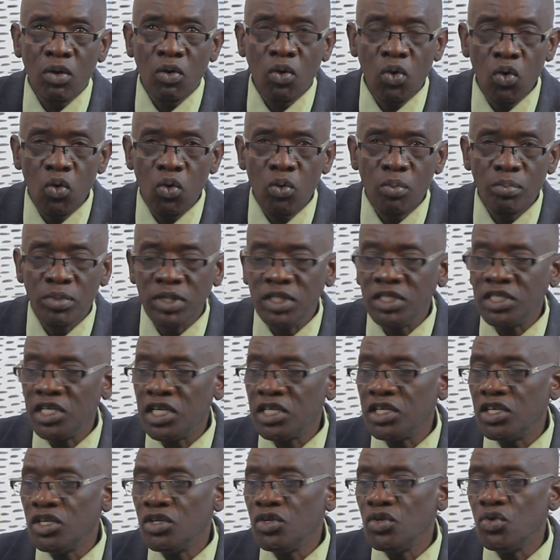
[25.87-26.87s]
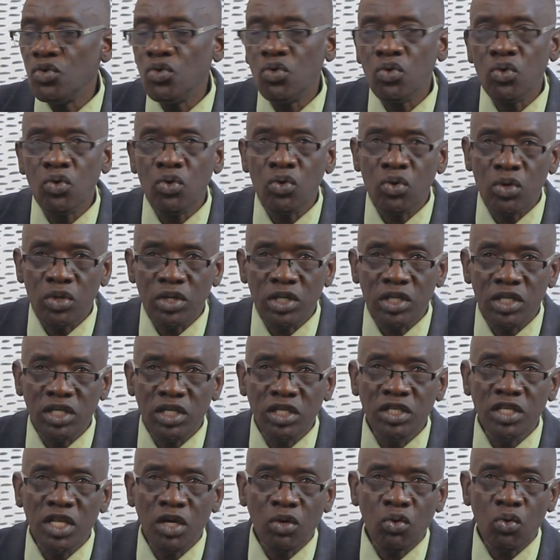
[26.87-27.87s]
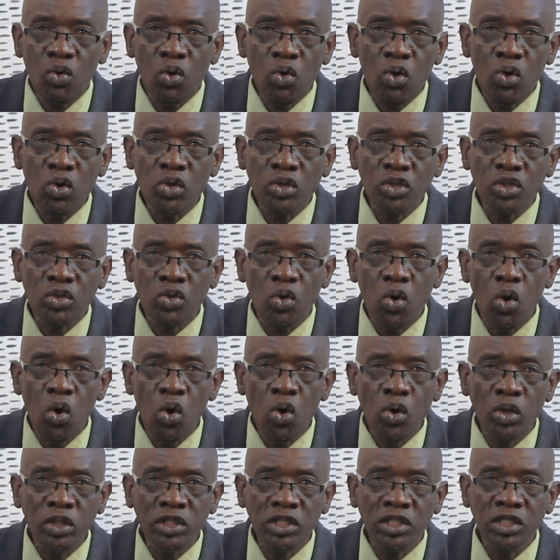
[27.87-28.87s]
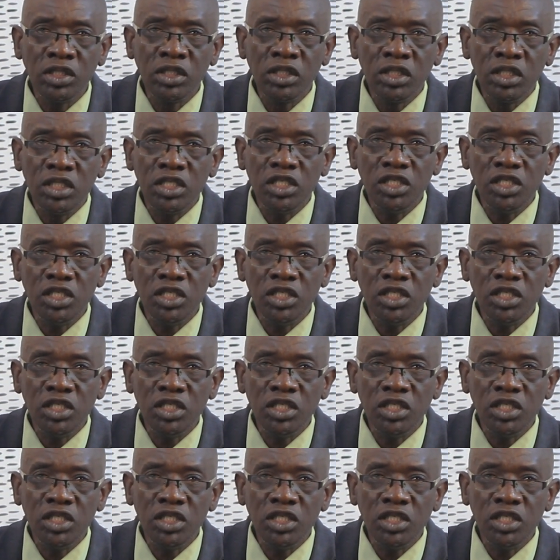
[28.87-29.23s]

who will be taking you in the course called